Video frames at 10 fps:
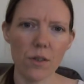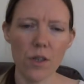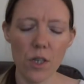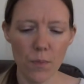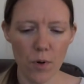
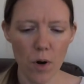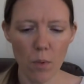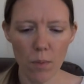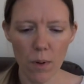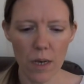there's
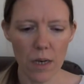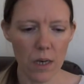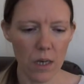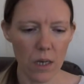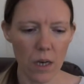
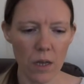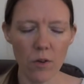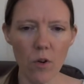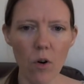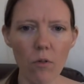probably
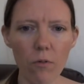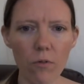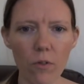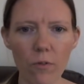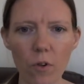
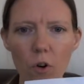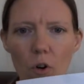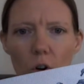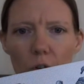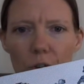enough
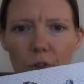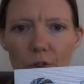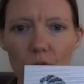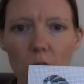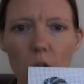for
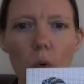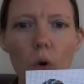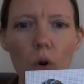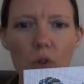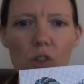
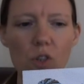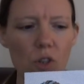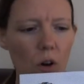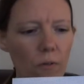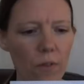3/4
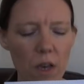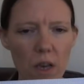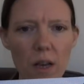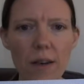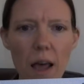of
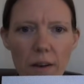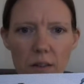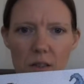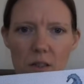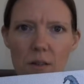the
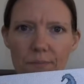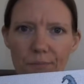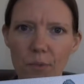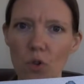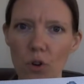next
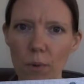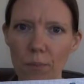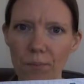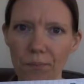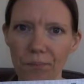
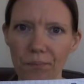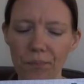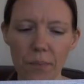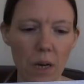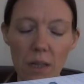ornament,
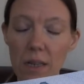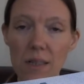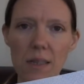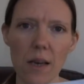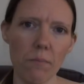and
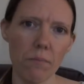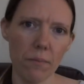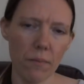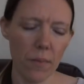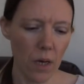that's it.
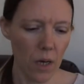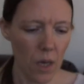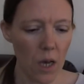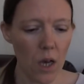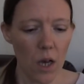
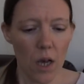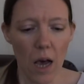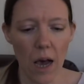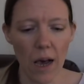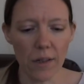
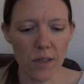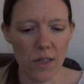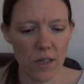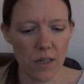And